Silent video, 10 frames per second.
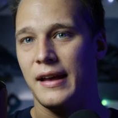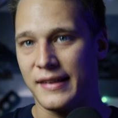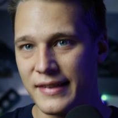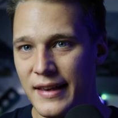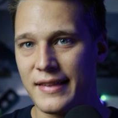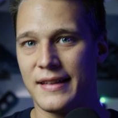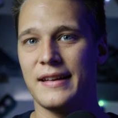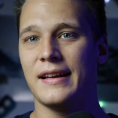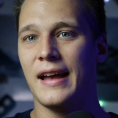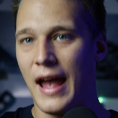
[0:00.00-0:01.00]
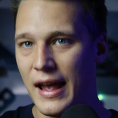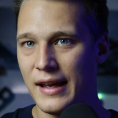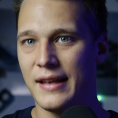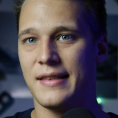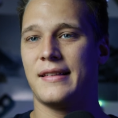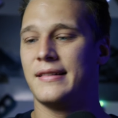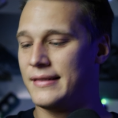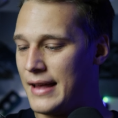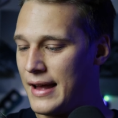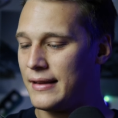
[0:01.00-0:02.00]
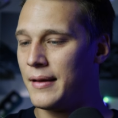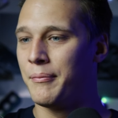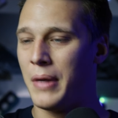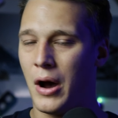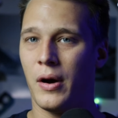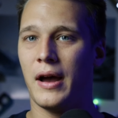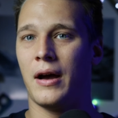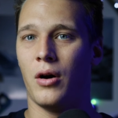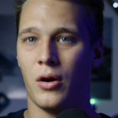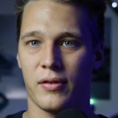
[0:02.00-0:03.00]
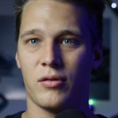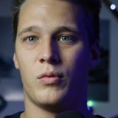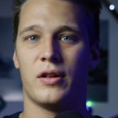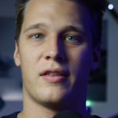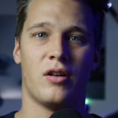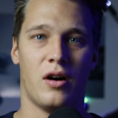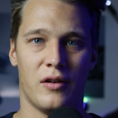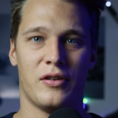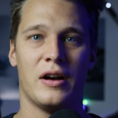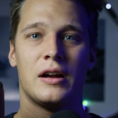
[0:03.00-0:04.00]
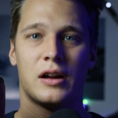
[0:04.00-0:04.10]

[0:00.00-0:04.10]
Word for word: existing is that Bauer also wants to offer